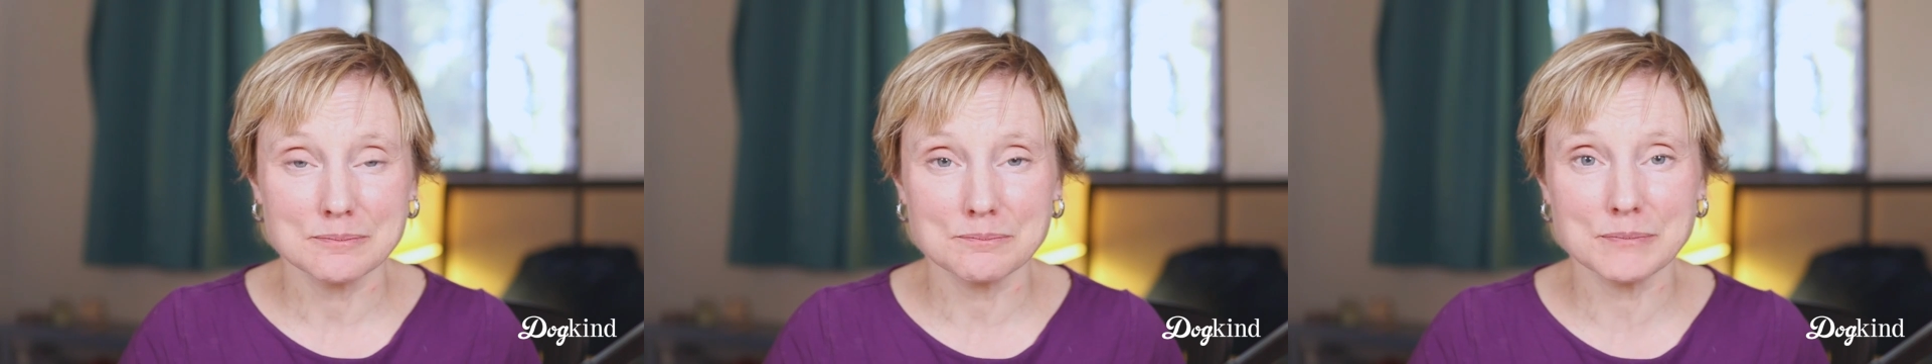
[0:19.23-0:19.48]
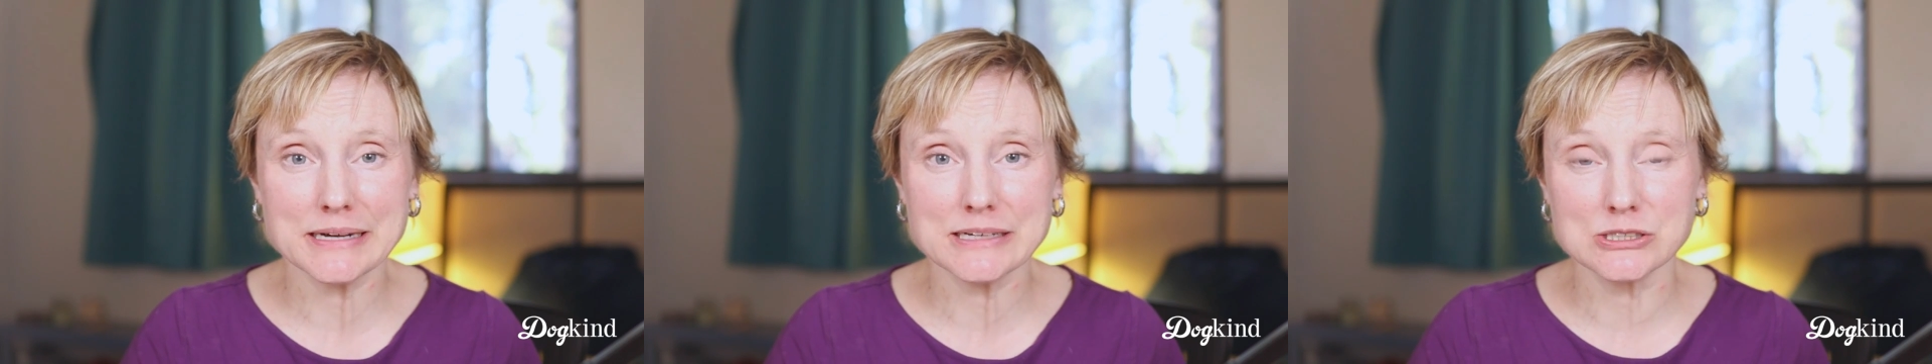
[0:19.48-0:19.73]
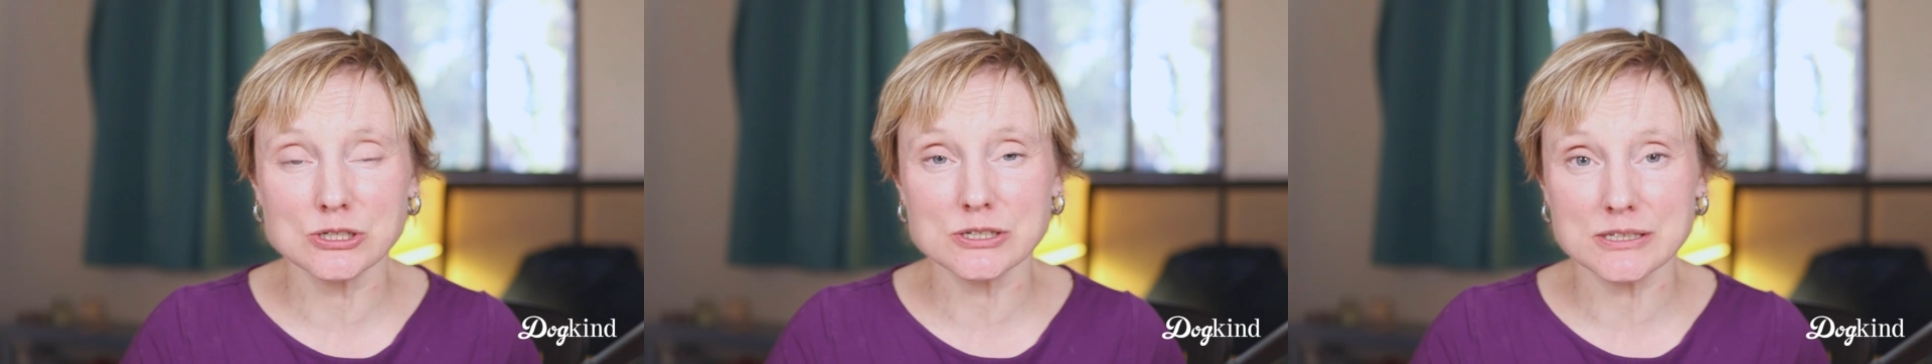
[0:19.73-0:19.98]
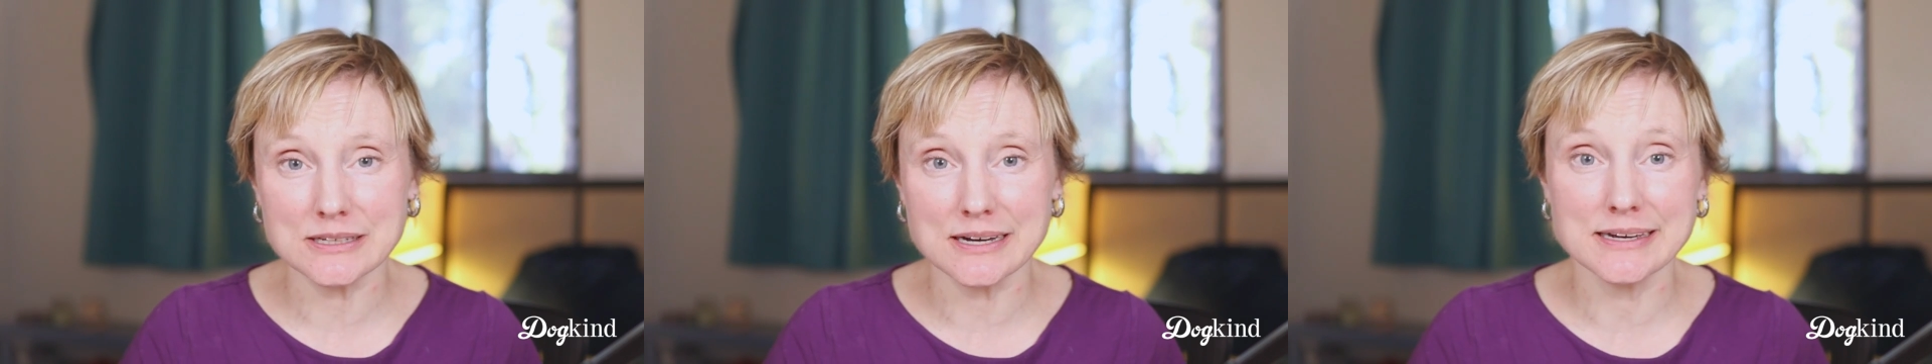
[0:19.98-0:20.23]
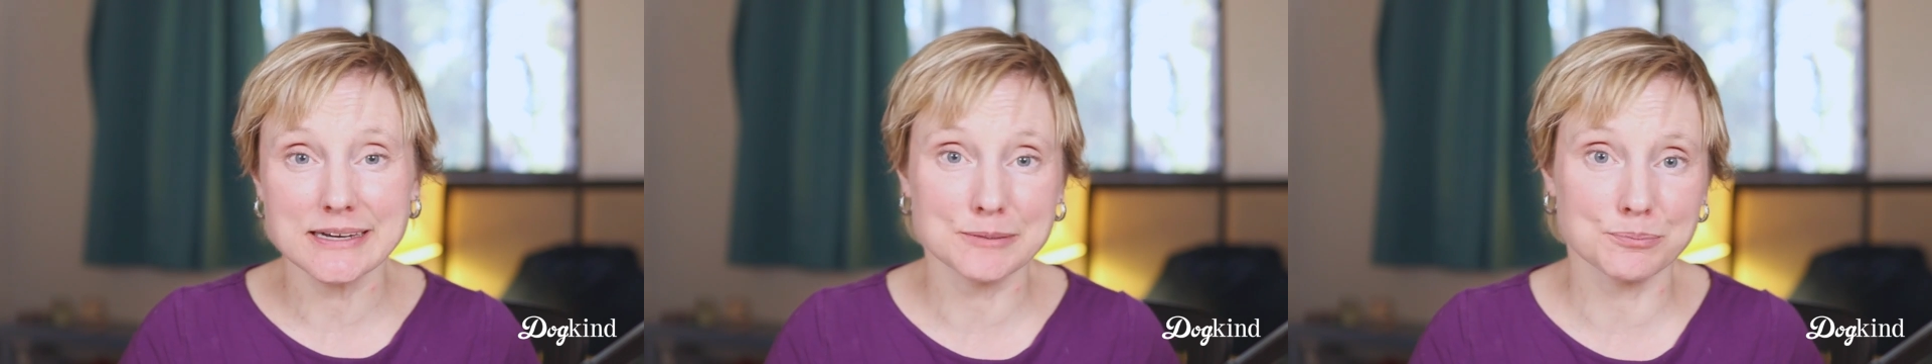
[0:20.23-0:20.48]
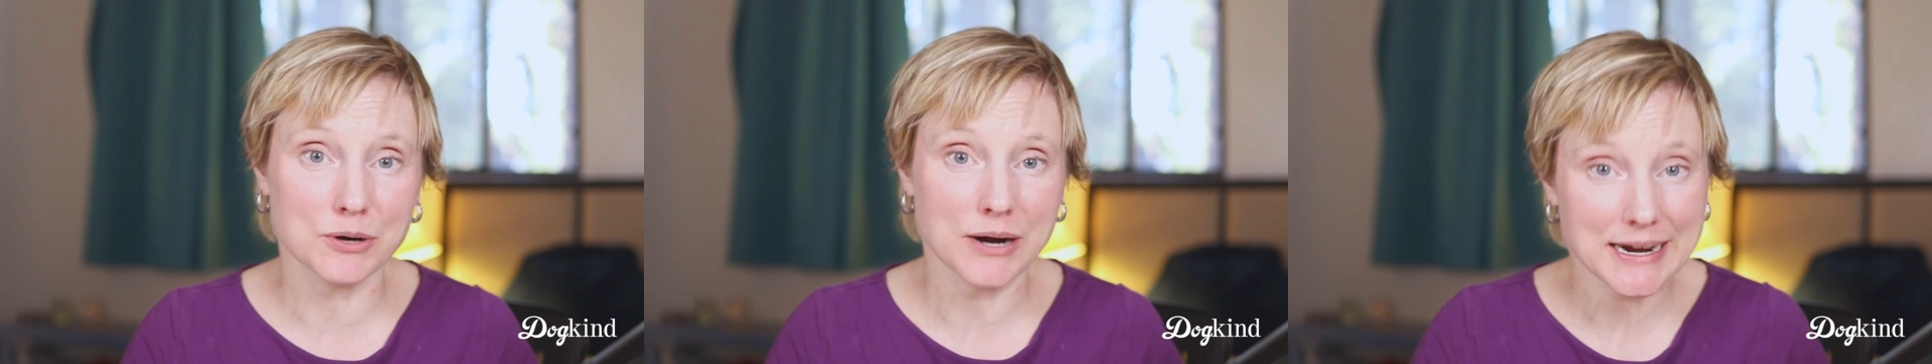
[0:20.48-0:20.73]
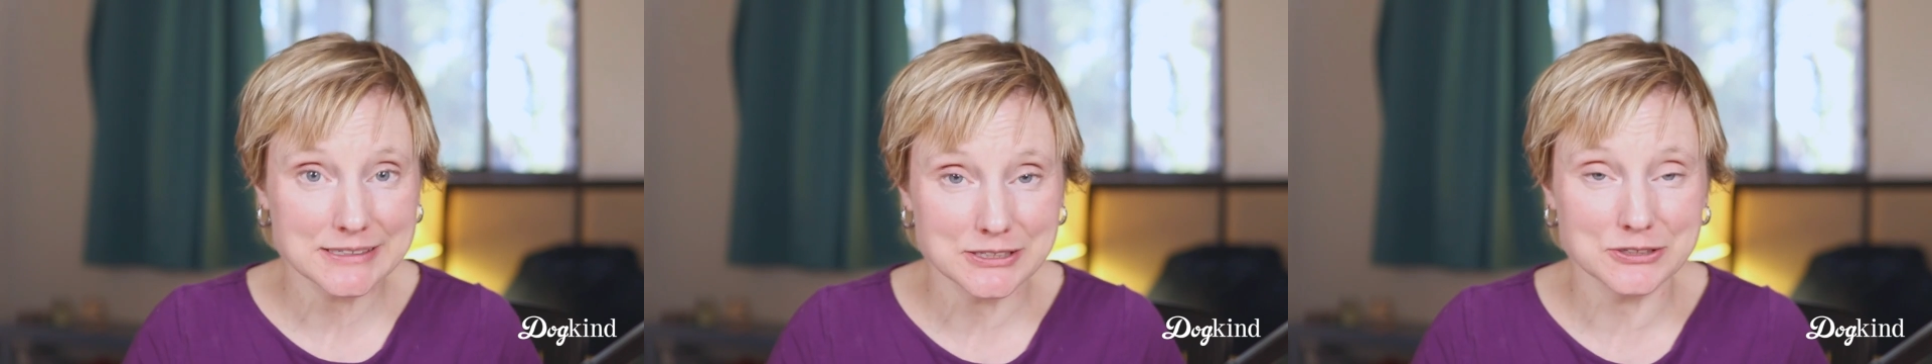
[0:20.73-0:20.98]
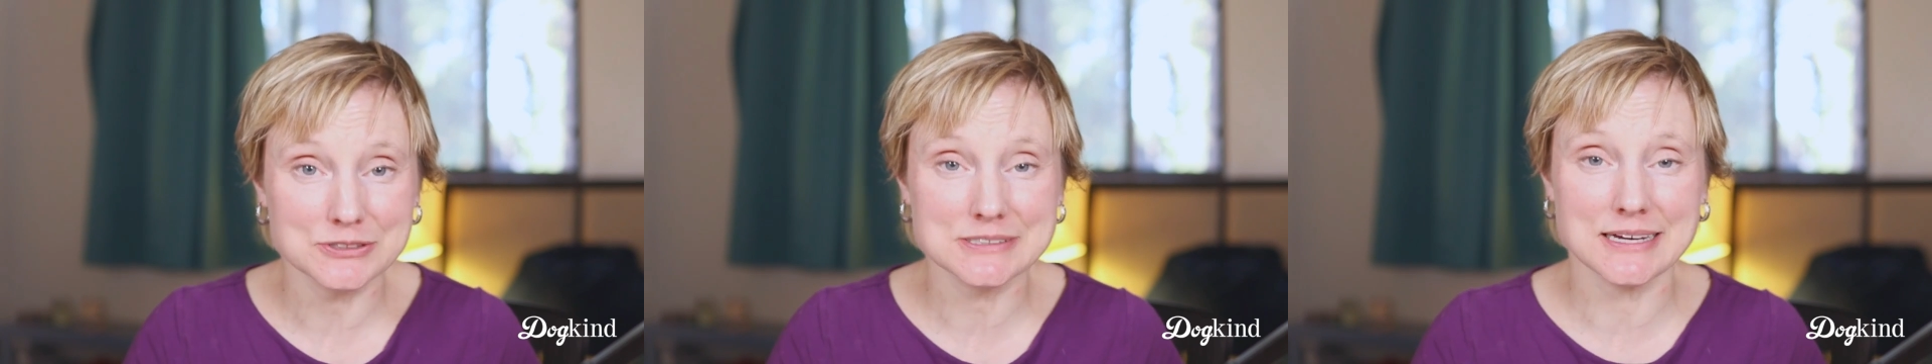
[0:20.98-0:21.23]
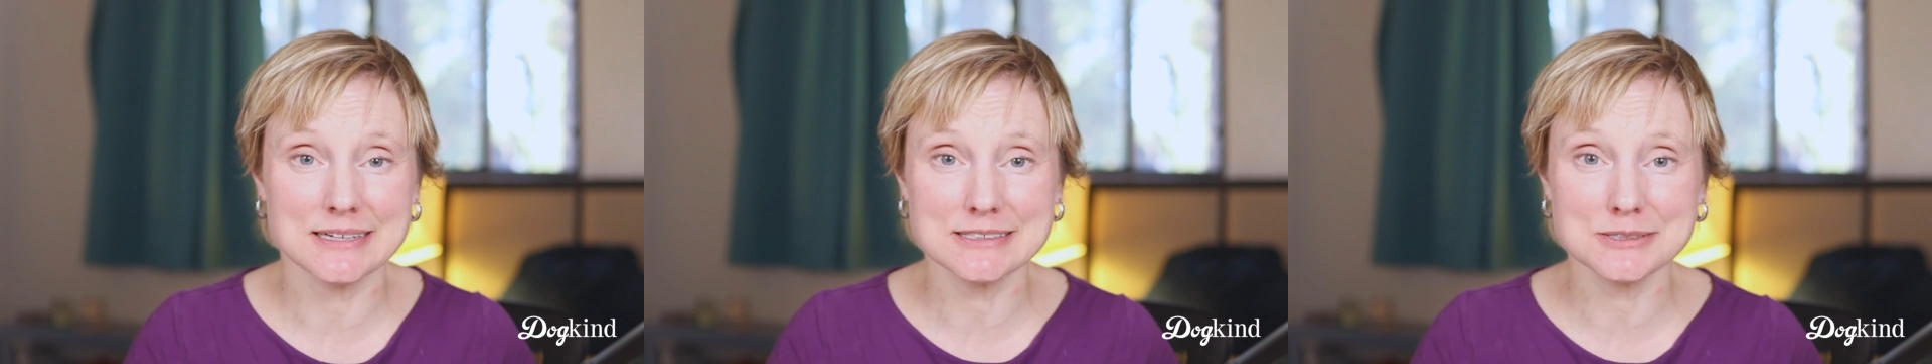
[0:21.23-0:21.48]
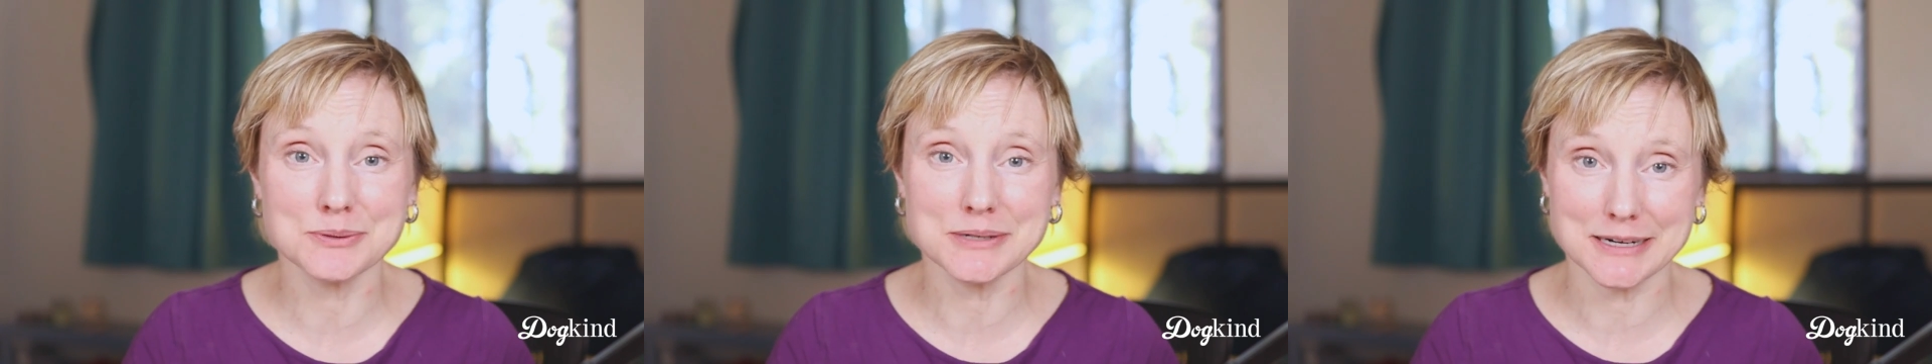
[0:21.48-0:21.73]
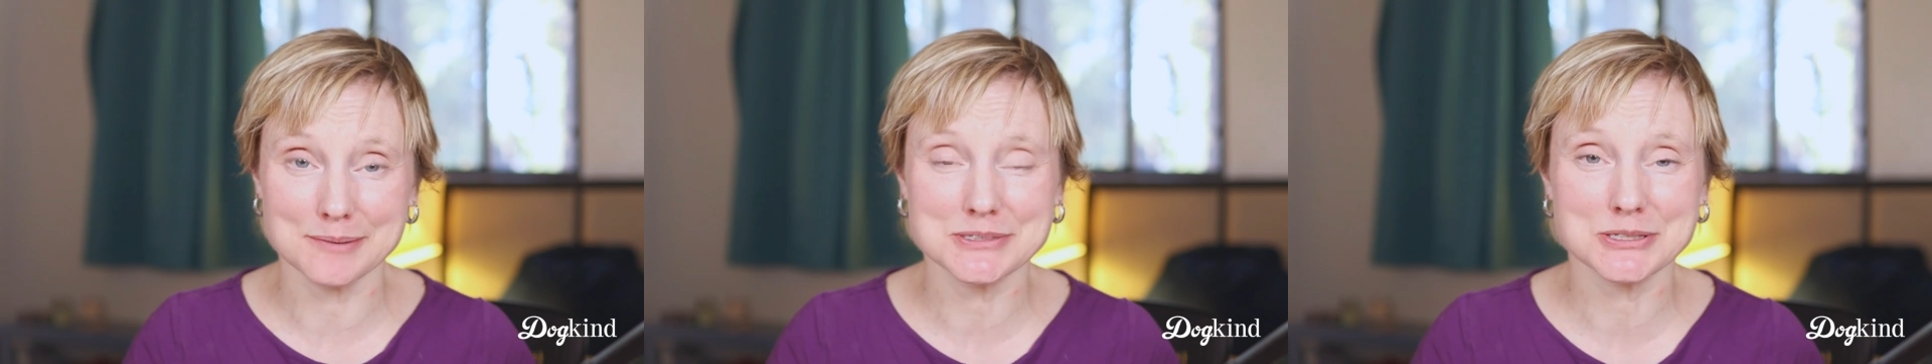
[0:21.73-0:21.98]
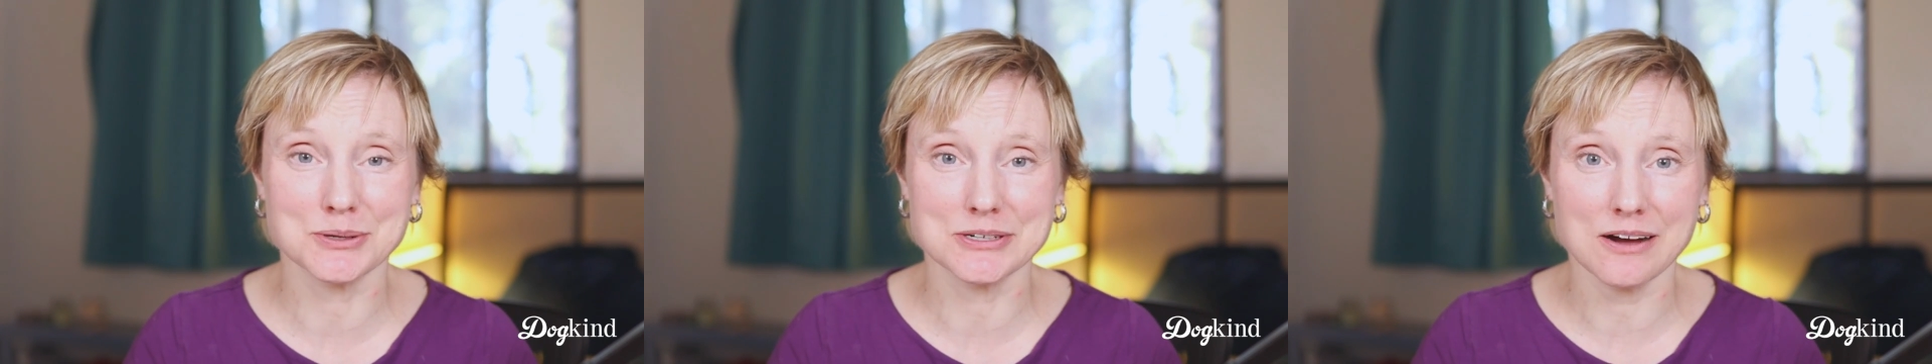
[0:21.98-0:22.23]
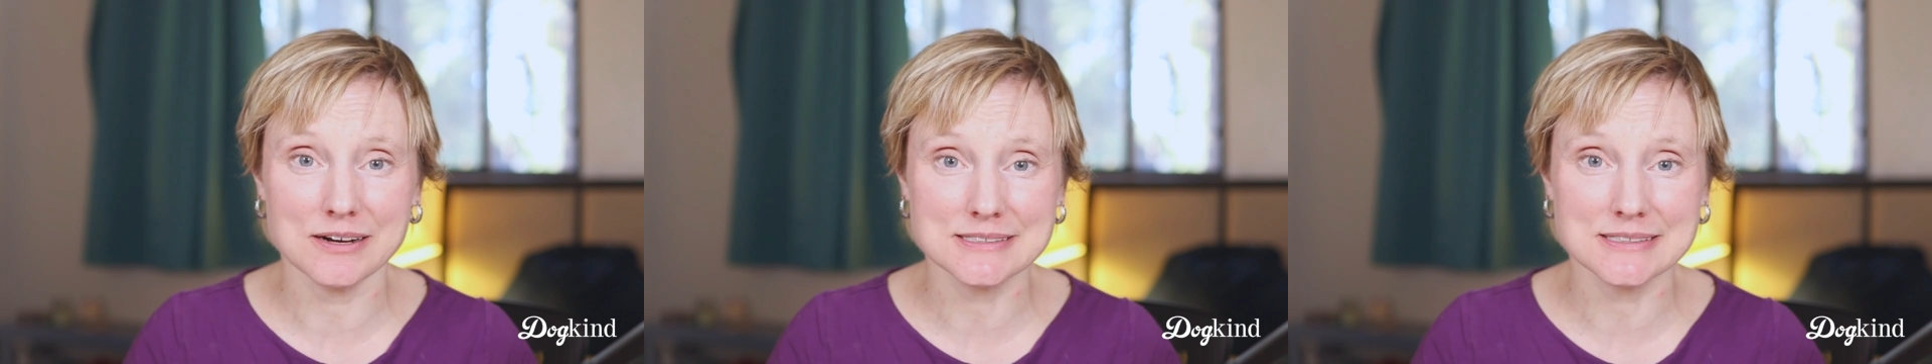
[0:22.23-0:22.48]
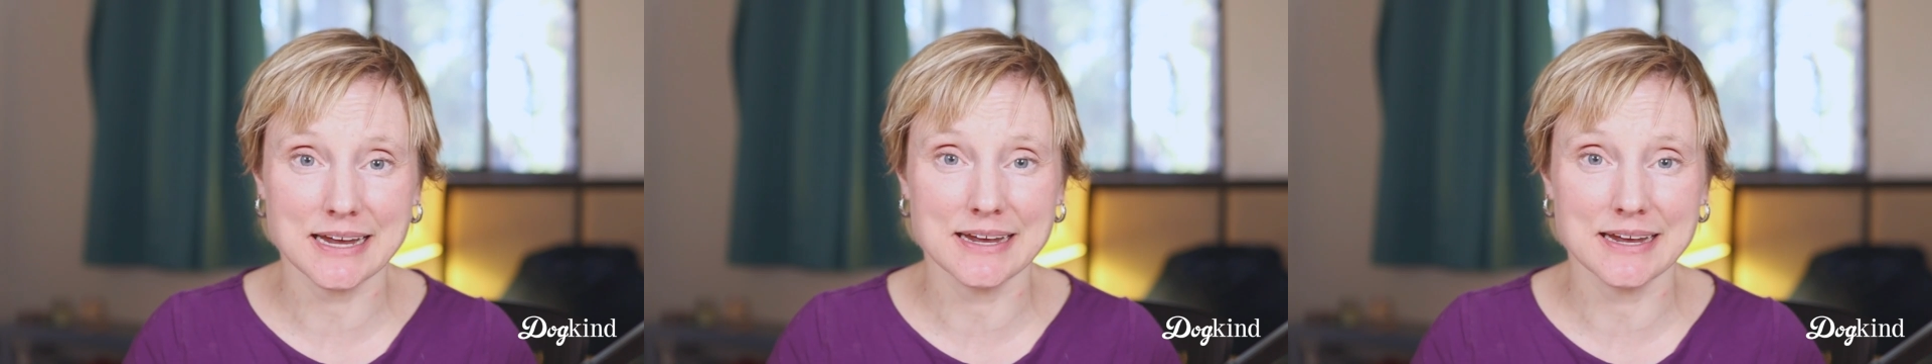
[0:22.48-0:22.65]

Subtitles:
might look like in a practical sense when it comes to our dogs,